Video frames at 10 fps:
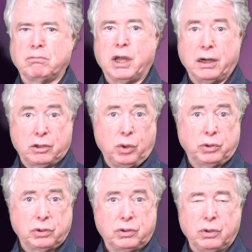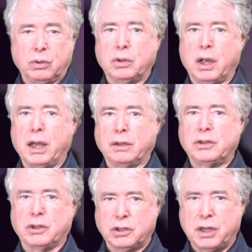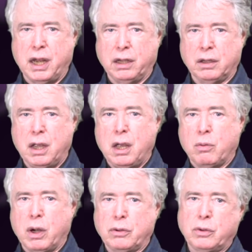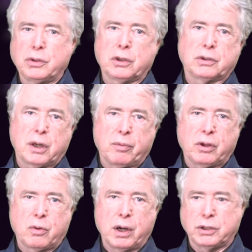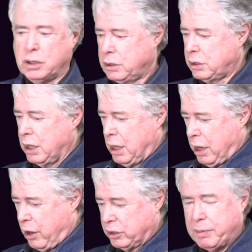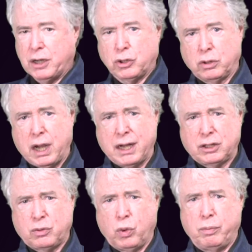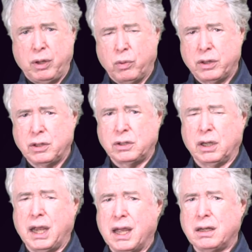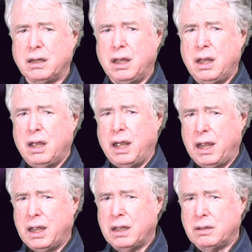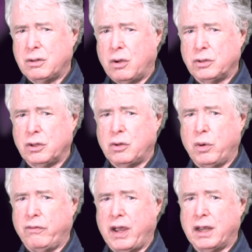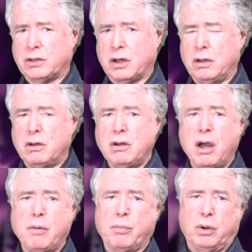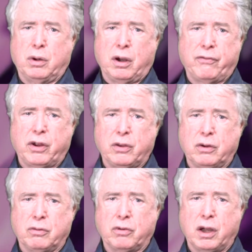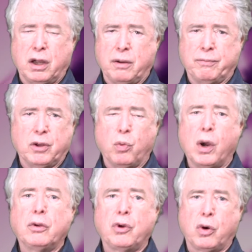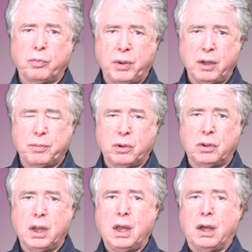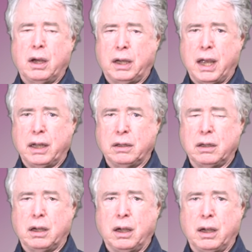get closer to and sustain? Well, those are some of the questions. Our special guest will be with us again, and also we've asked a number of other well-known people, again,